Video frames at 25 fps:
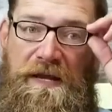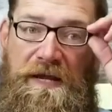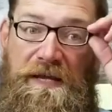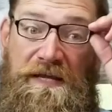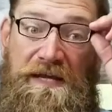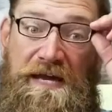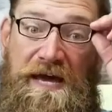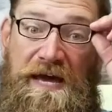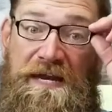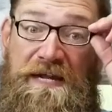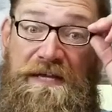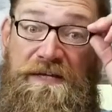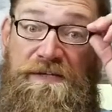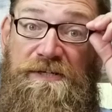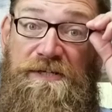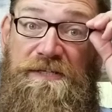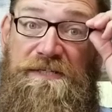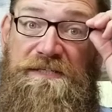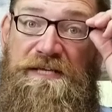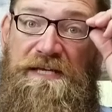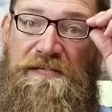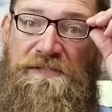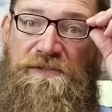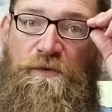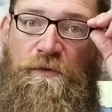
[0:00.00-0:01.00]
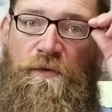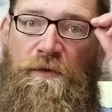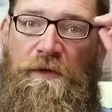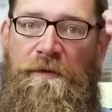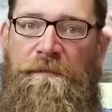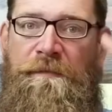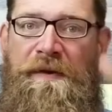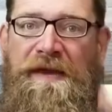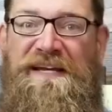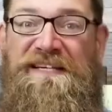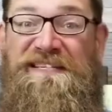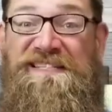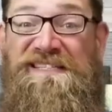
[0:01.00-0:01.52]
it kind of just doesn't really
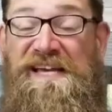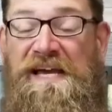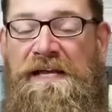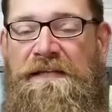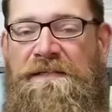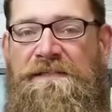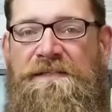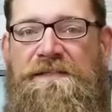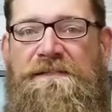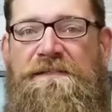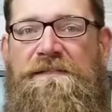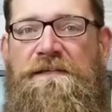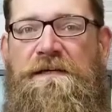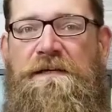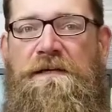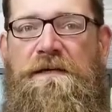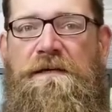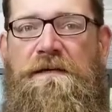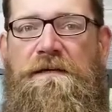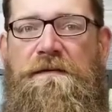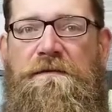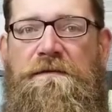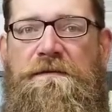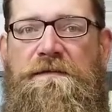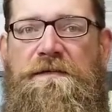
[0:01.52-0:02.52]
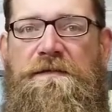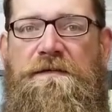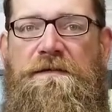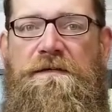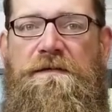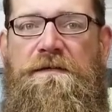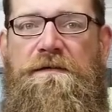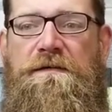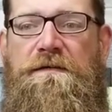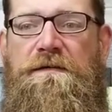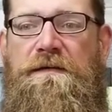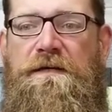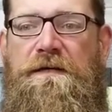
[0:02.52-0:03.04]
make sense to